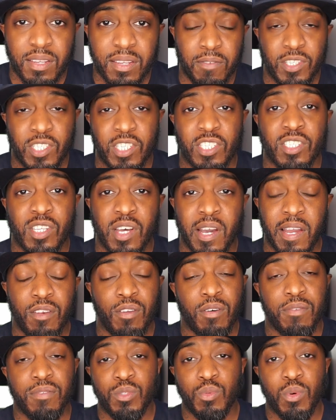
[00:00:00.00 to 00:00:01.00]
If you're just starting
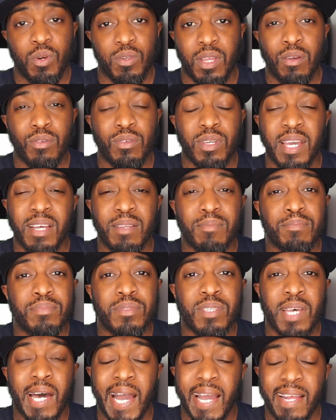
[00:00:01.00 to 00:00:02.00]
off as well, don't get
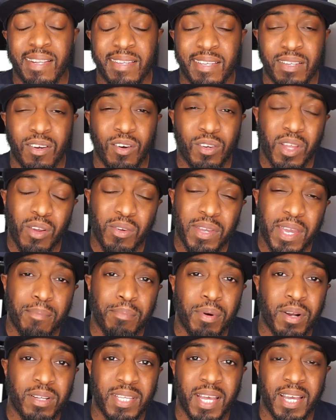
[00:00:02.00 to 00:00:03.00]
tired and or don't get
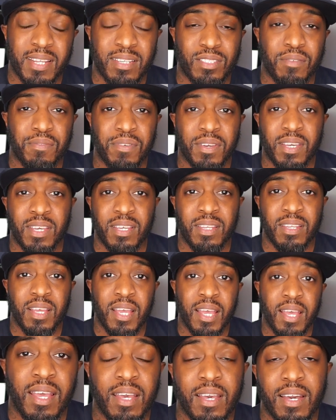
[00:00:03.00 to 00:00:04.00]
bogged down into thinking,
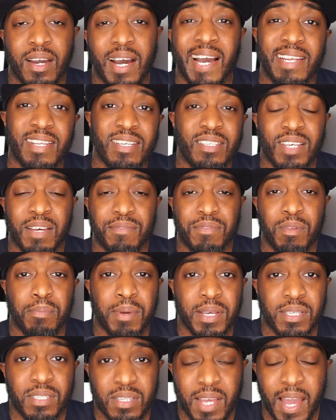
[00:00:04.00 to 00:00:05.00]
oh, I need to have the
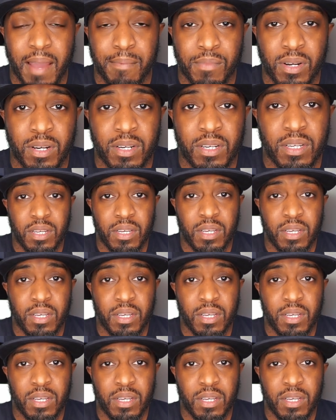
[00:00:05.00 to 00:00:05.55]
best camera.